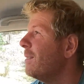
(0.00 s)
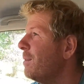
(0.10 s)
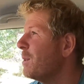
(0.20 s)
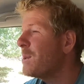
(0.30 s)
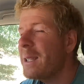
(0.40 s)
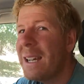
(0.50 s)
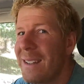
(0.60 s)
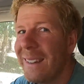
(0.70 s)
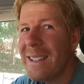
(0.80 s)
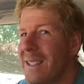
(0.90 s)
fuel
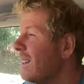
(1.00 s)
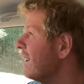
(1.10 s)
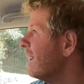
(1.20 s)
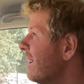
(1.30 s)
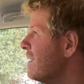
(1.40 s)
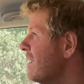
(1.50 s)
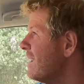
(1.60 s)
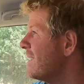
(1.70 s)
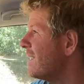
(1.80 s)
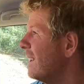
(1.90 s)
station that's no longer in
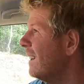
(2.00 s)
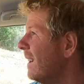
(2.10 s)
use.